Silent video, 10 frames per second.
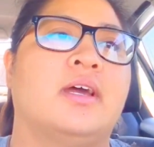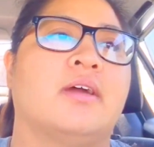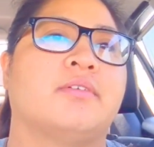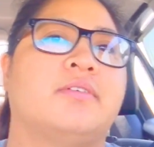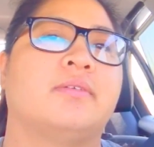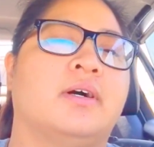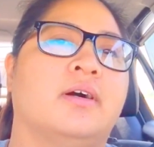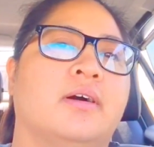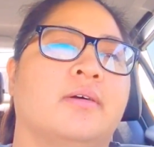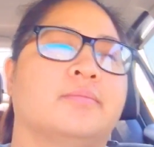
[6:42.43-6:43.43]
every,
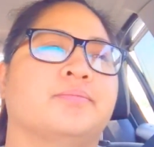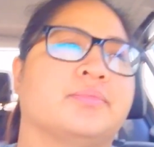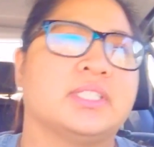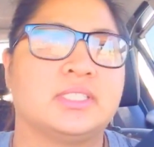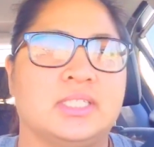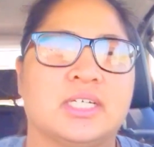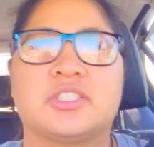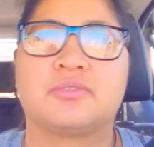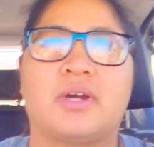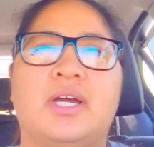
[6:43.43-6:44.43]
um, let's see,
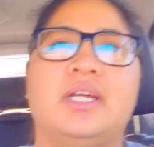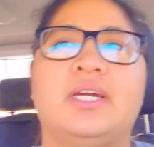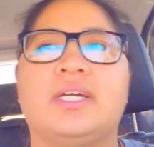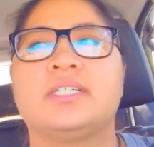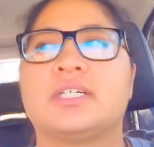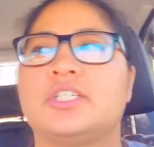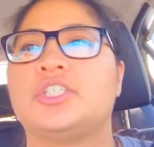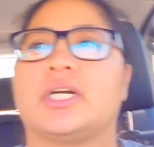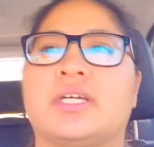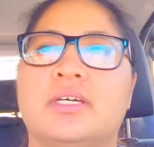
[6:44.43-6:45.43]
next Friday, I guess I could
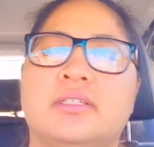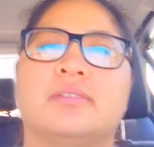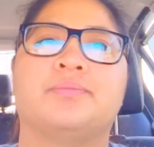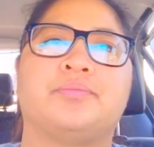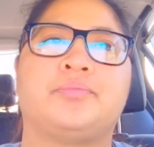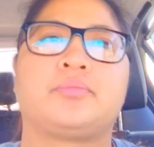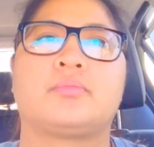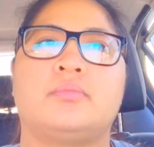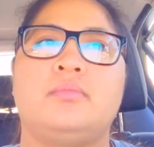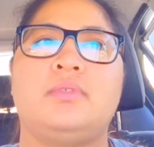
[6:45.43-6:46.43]
check it,
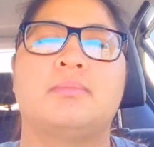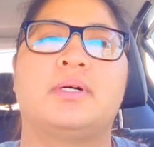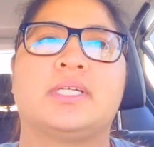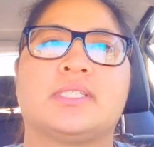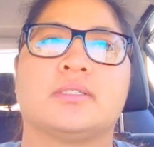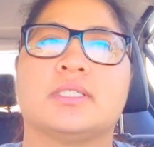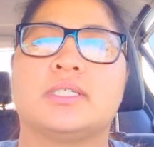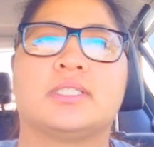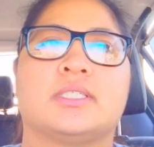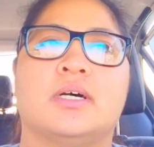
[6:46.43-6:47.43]
about next
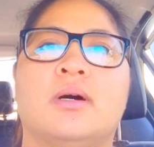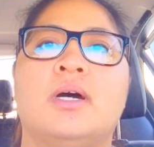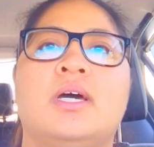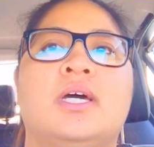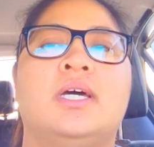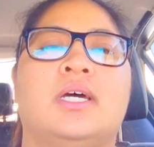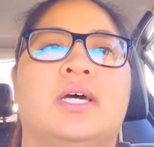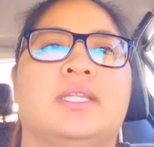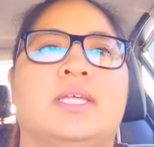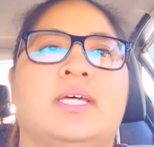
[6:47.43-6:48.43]
Thursday or so
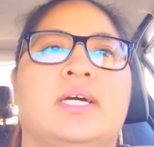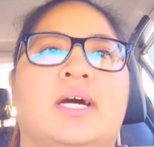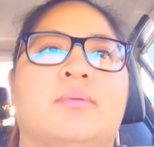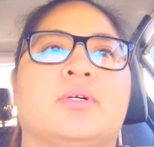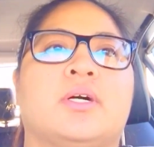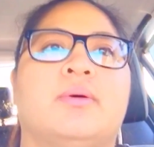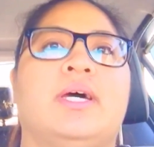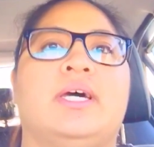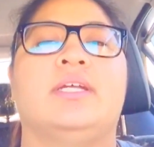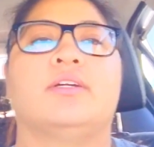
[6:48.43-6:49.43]
and then I will go
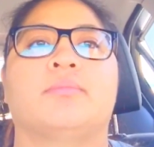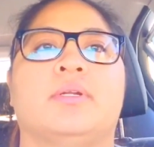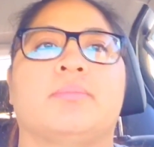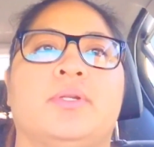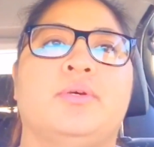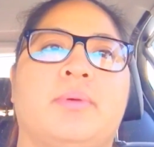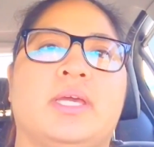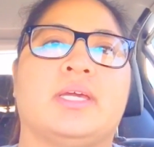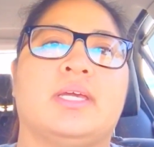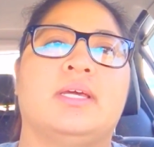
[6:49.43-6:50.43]
ahead and open up a new
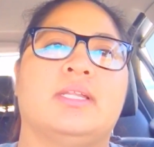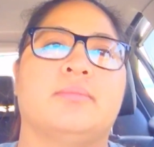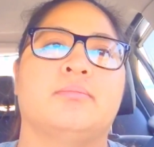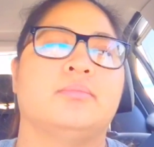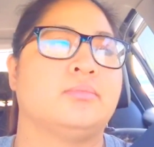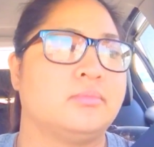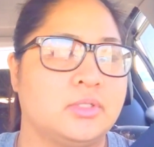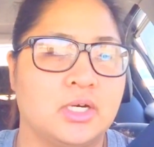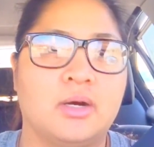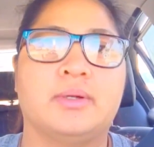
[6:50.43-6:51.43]
bank and
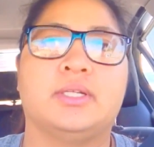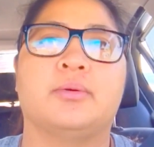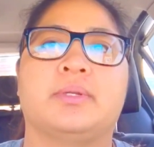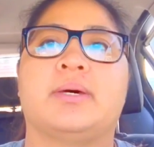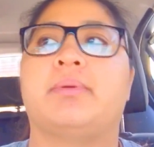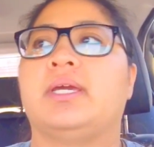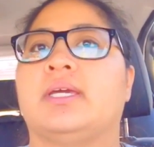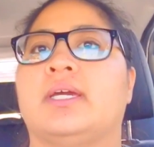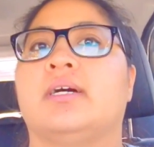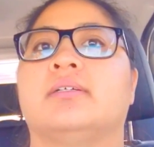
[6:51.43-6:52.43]
go and open that bank
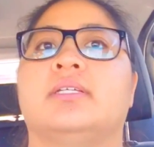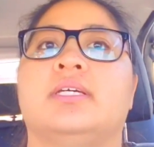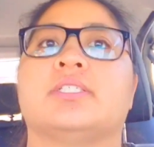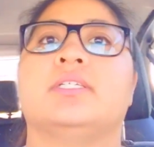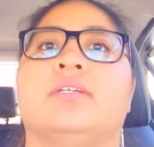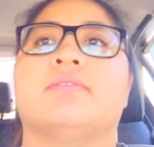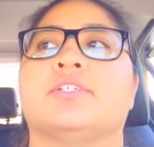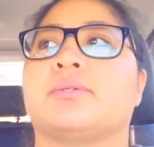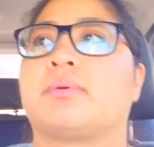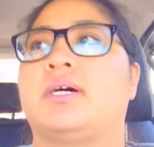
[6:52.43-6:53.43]
account. They just need to
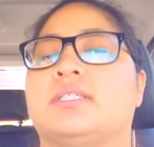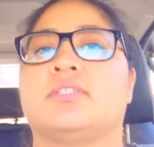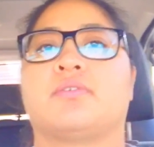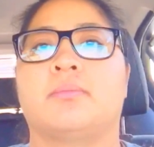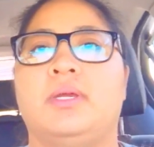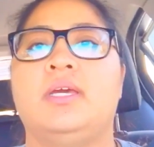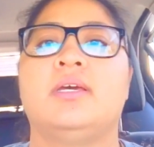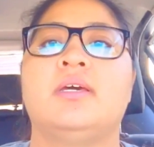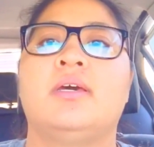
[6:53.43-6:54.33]
finish the process for me